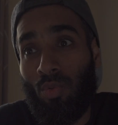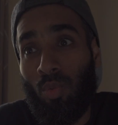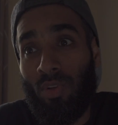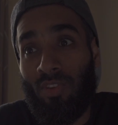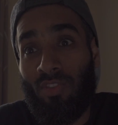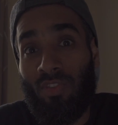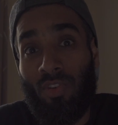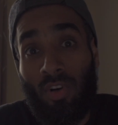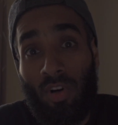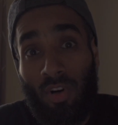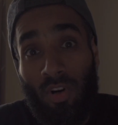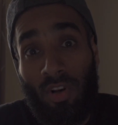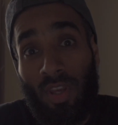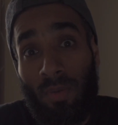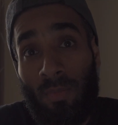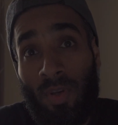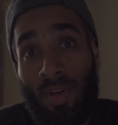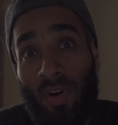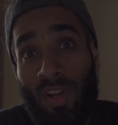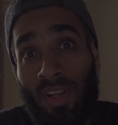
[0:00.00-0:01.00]
what's
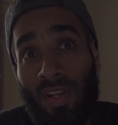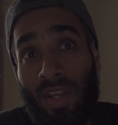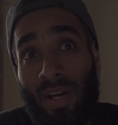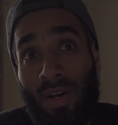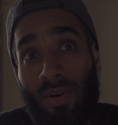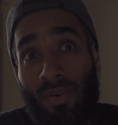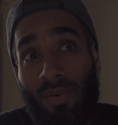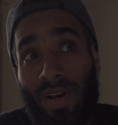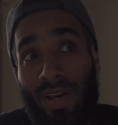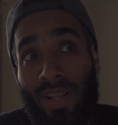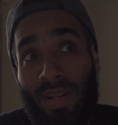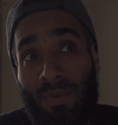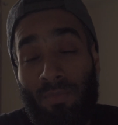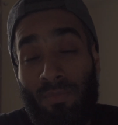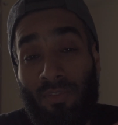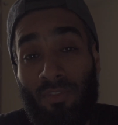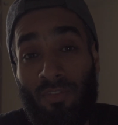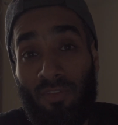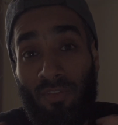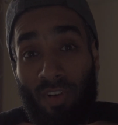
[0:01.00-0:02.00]
hurting me right now and i'm
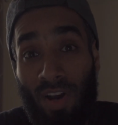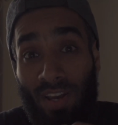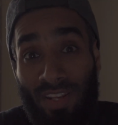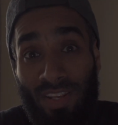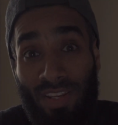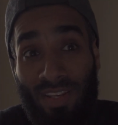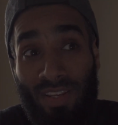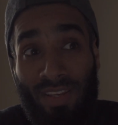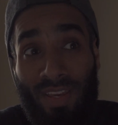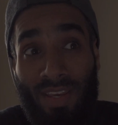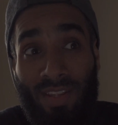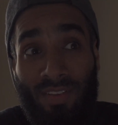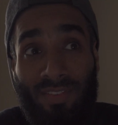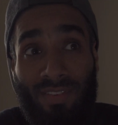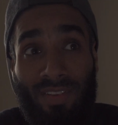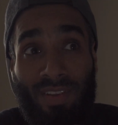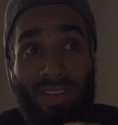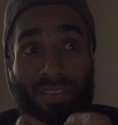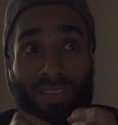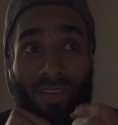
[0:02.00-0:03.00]
fighting
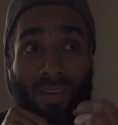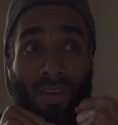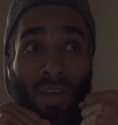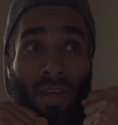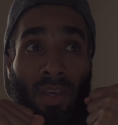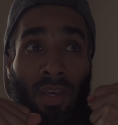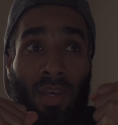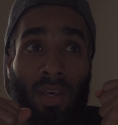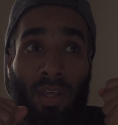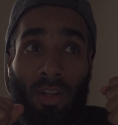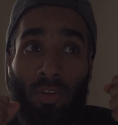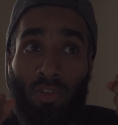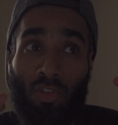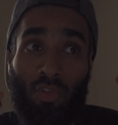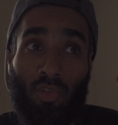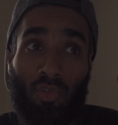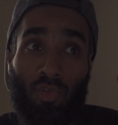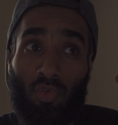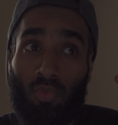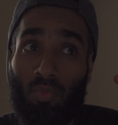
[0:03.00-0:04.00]
against it and i'm
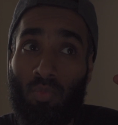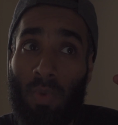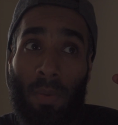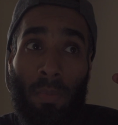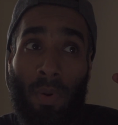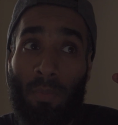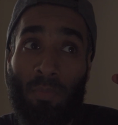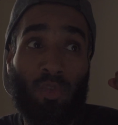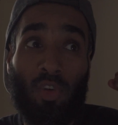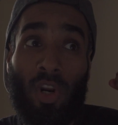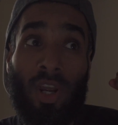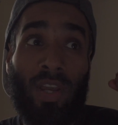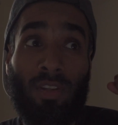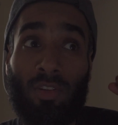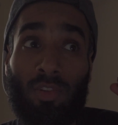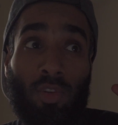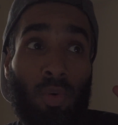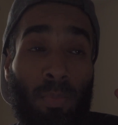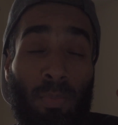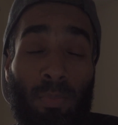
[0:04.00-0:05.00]
just i'm trying
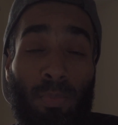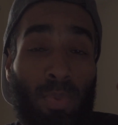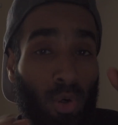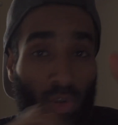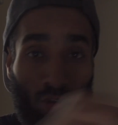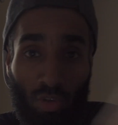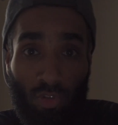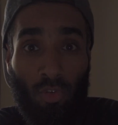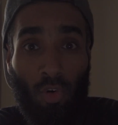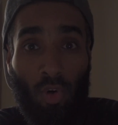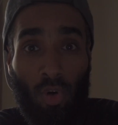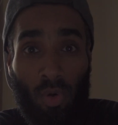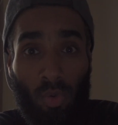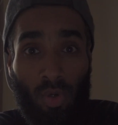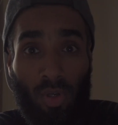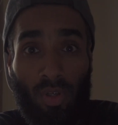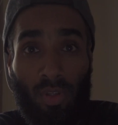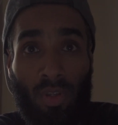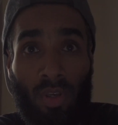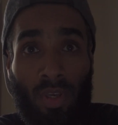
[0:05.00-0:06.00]
to push
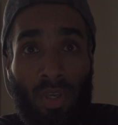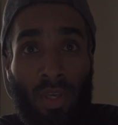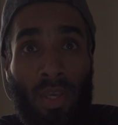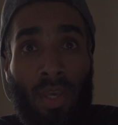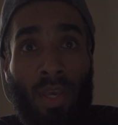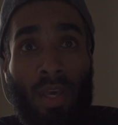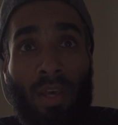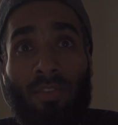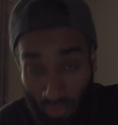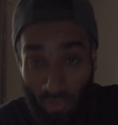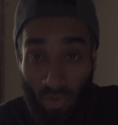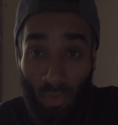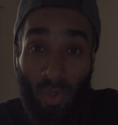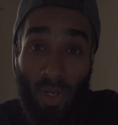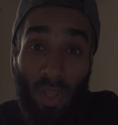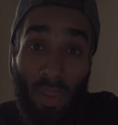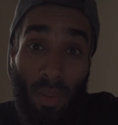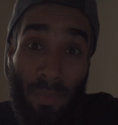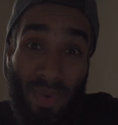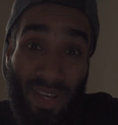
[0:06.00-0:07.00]
forward also
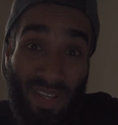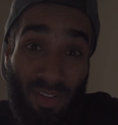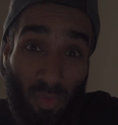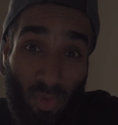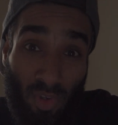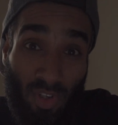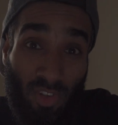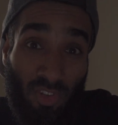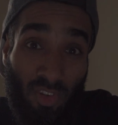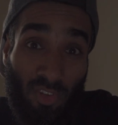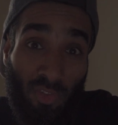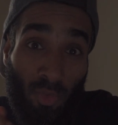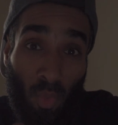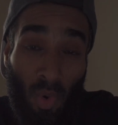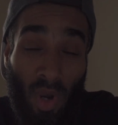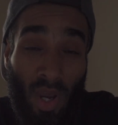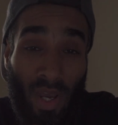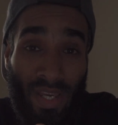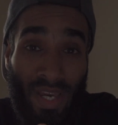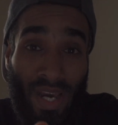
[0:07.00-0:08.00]
one of the main reasons
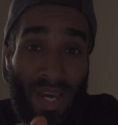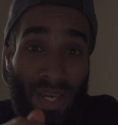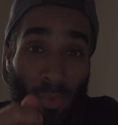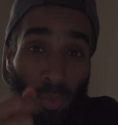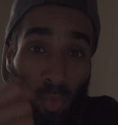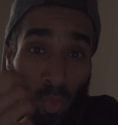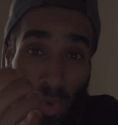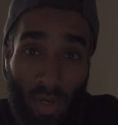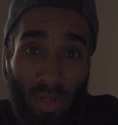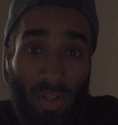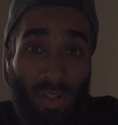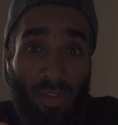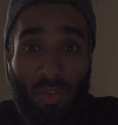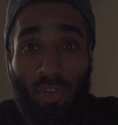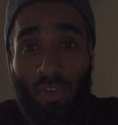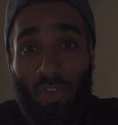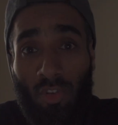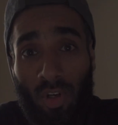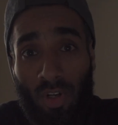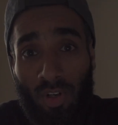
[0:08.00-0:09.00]
why i wanted to
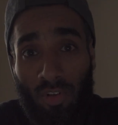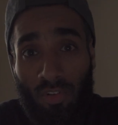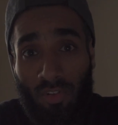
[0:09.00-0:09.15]
start